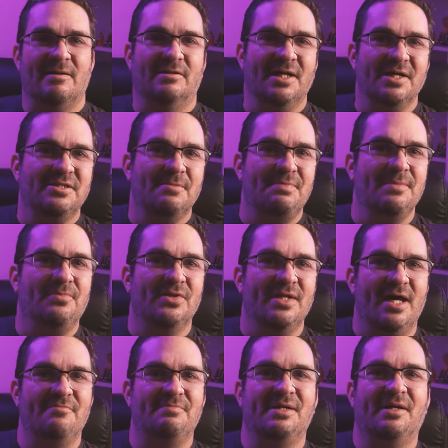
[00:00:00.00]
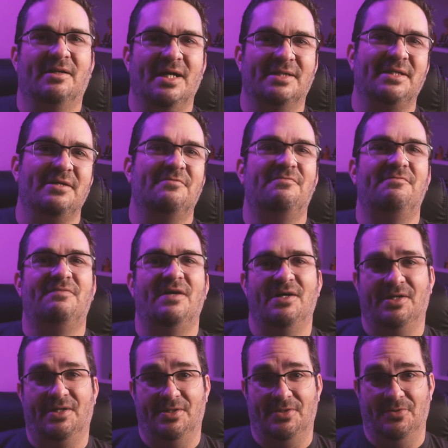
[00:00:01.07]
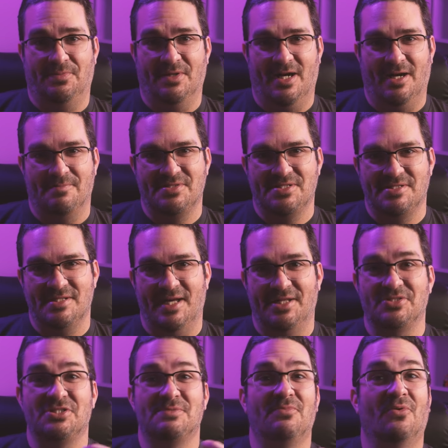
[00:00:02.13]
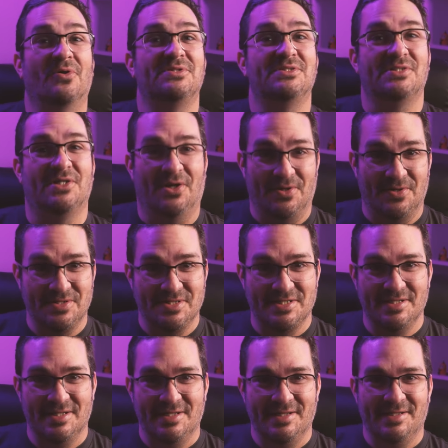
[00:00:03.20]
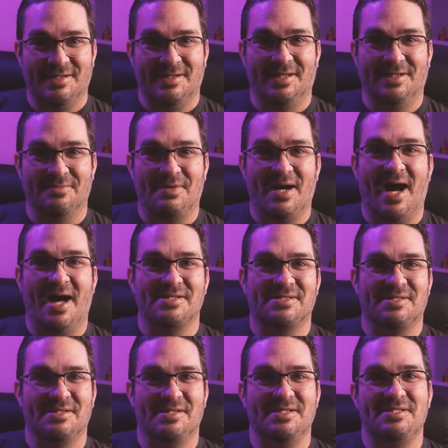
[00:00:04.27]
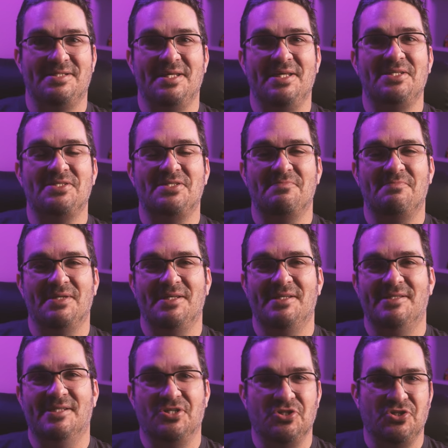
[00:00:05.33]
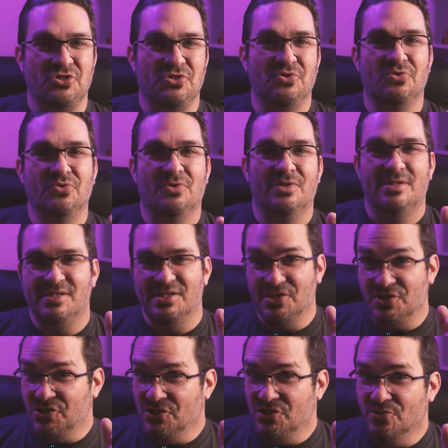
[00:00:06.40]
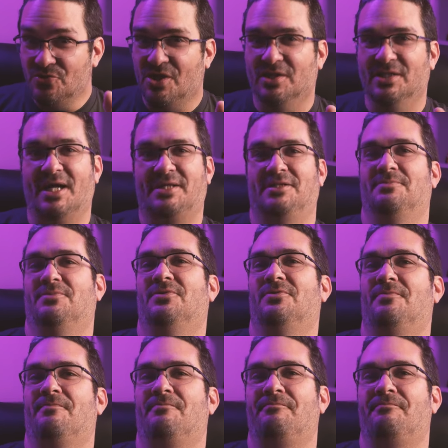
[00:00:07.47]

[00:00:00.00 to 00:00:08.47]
like the people that have been collecting Funko Pops and sports cards in the past. This needs to be the new the new collectible